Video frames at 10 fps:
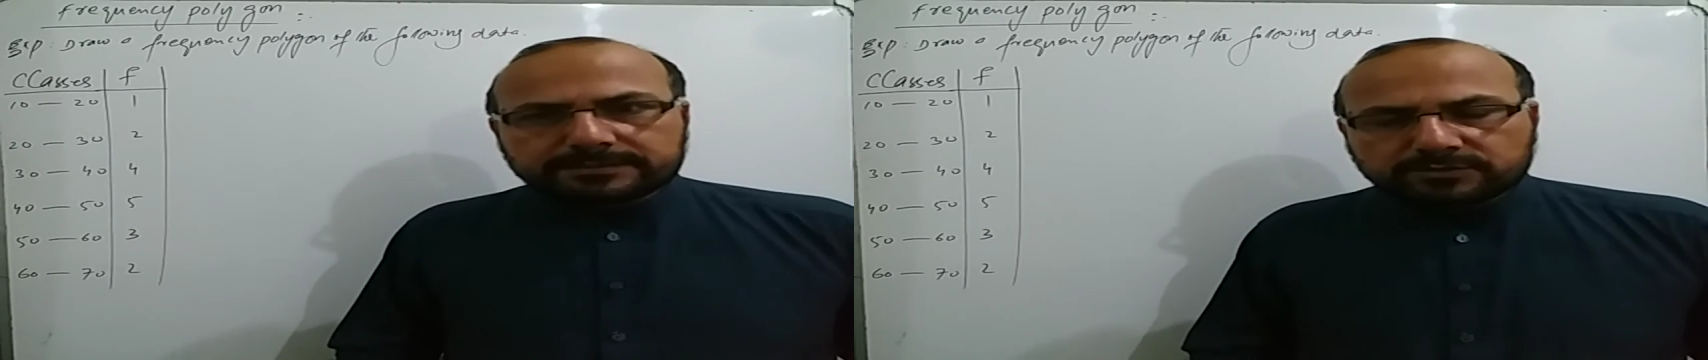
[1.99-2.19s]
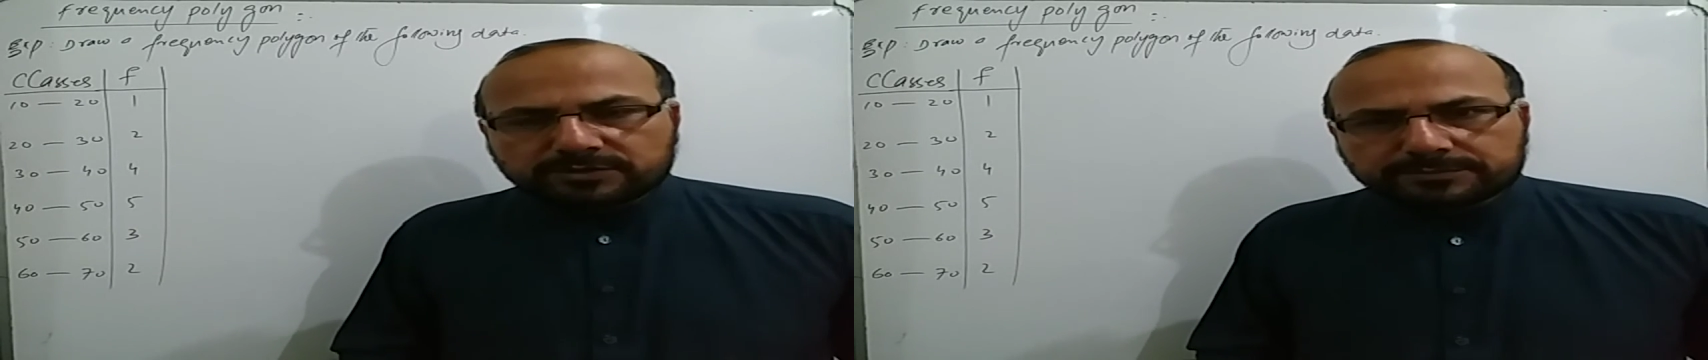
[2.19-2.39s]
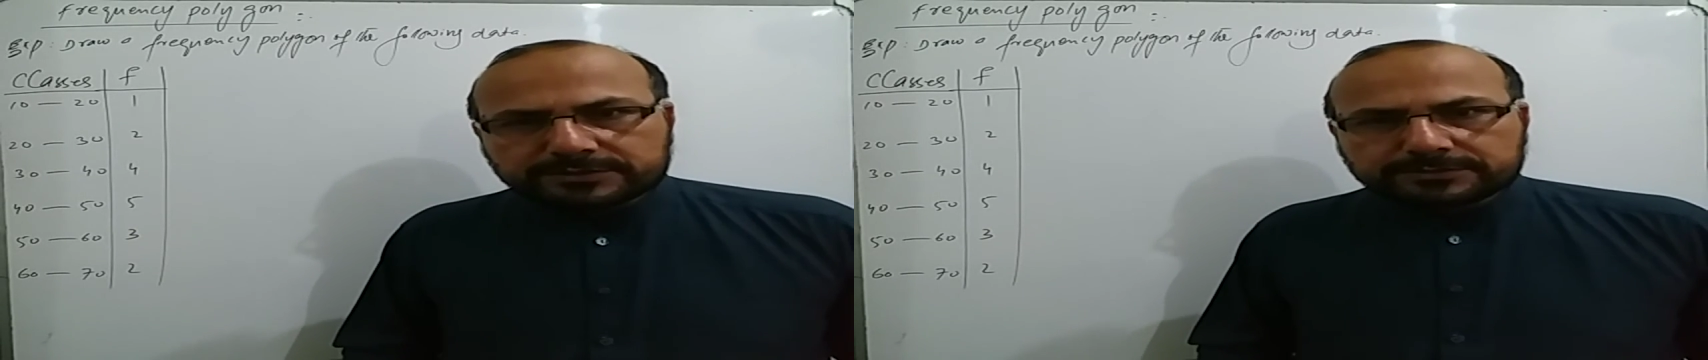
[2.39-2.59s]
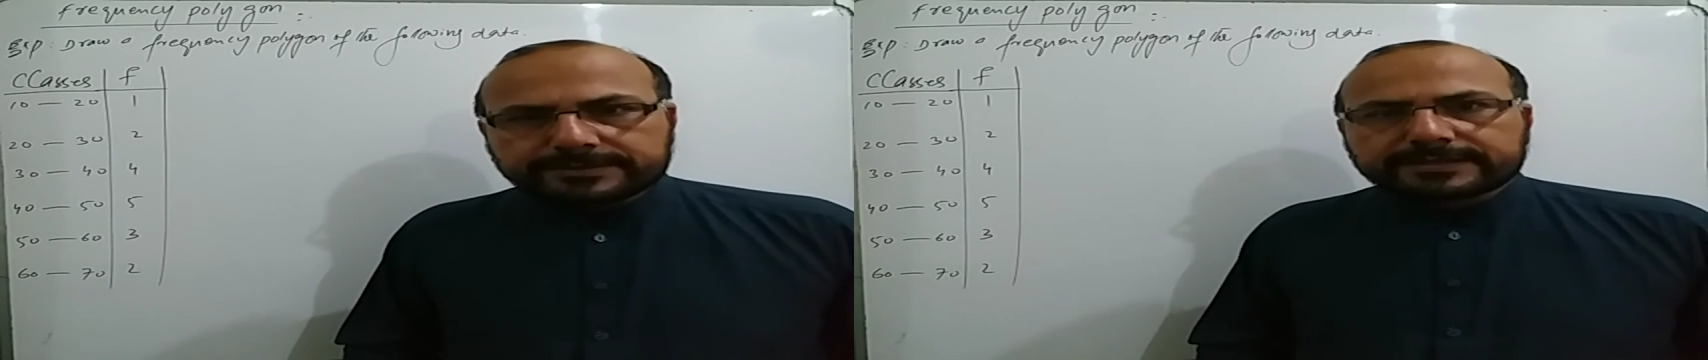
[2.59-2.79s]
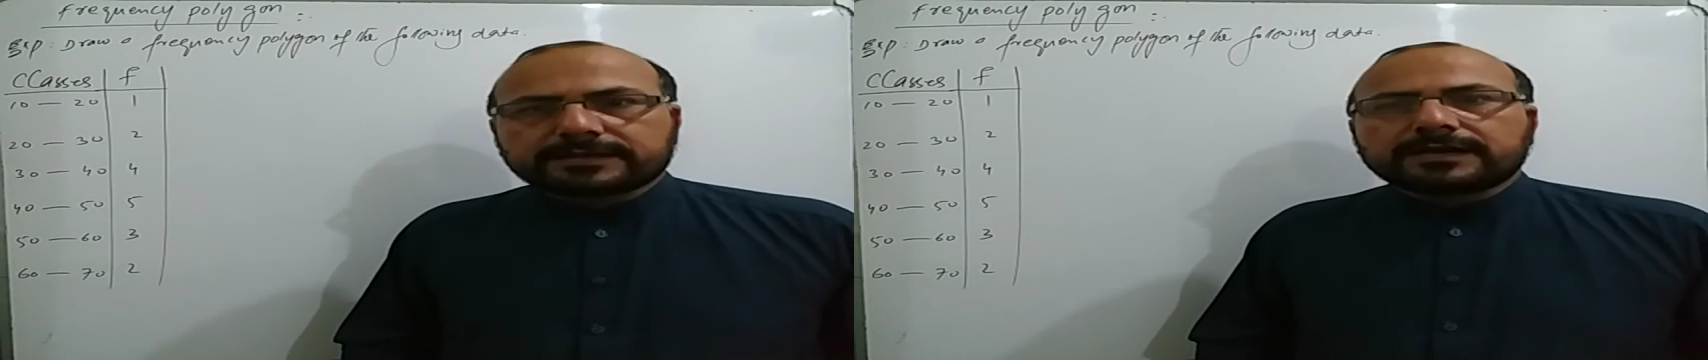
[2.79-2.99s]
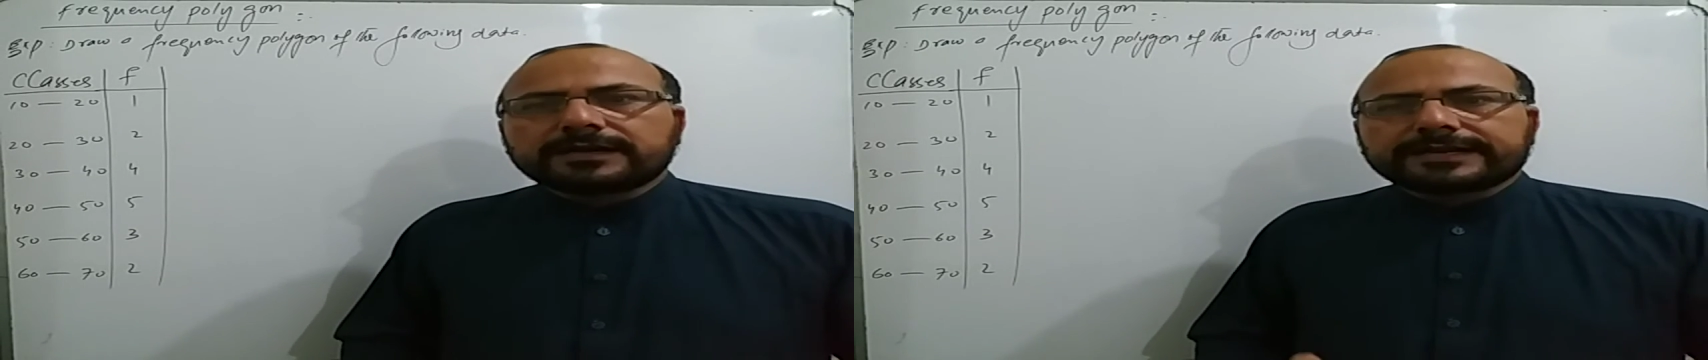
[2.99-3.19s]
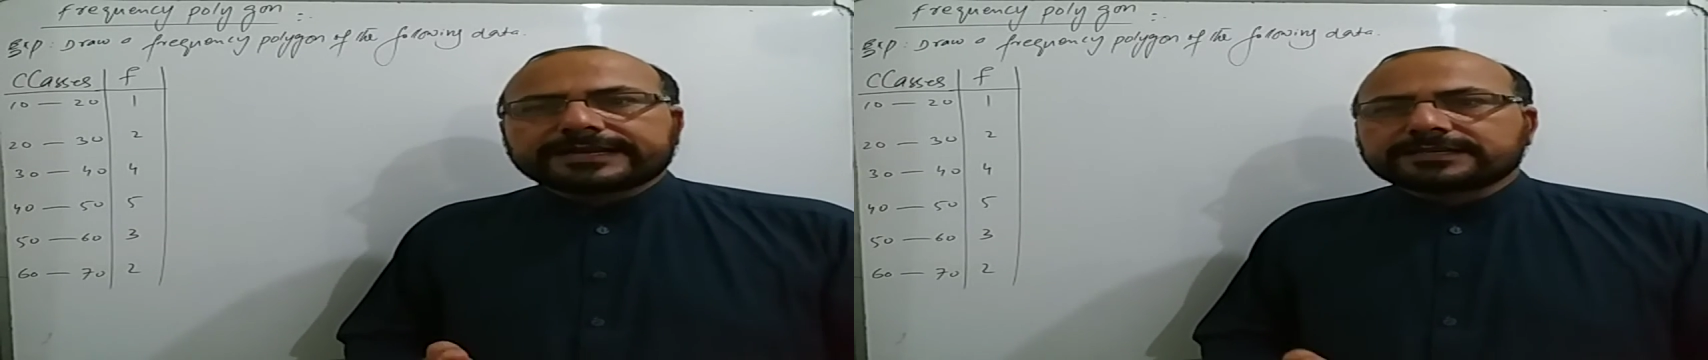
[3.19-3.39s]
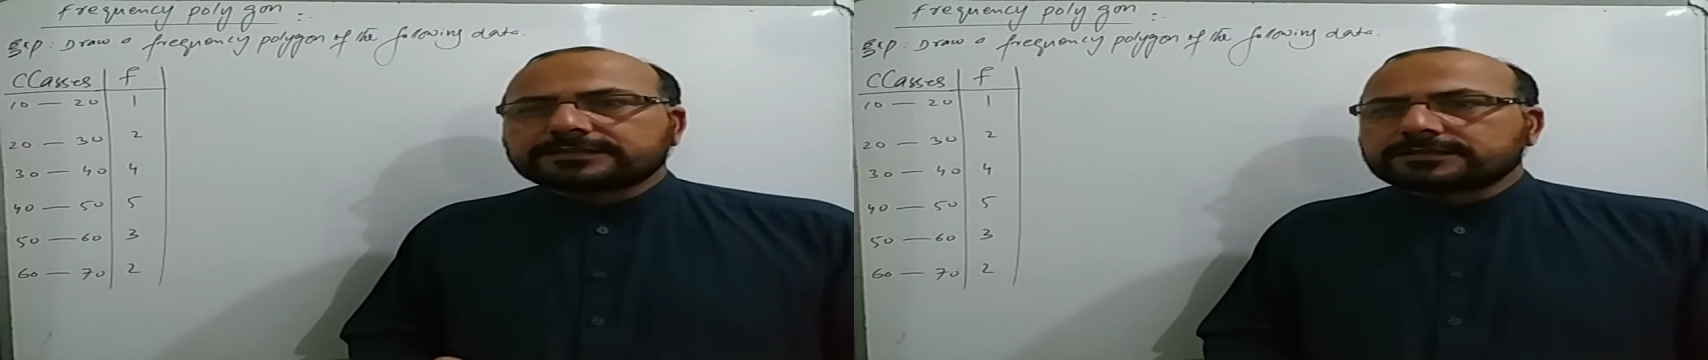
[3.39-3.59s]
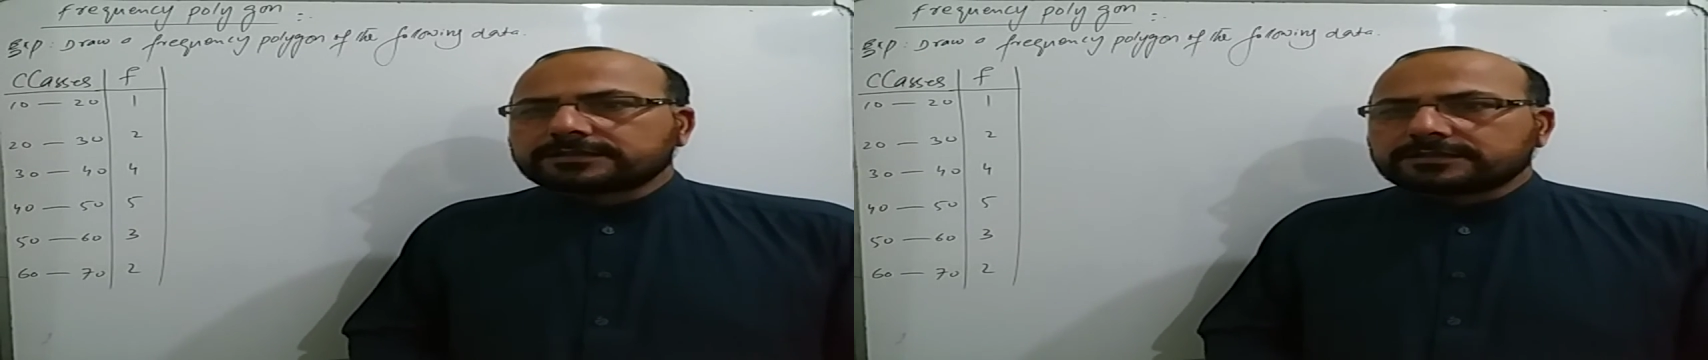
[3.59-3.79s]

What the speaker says: Muhammad Zubair Khan, and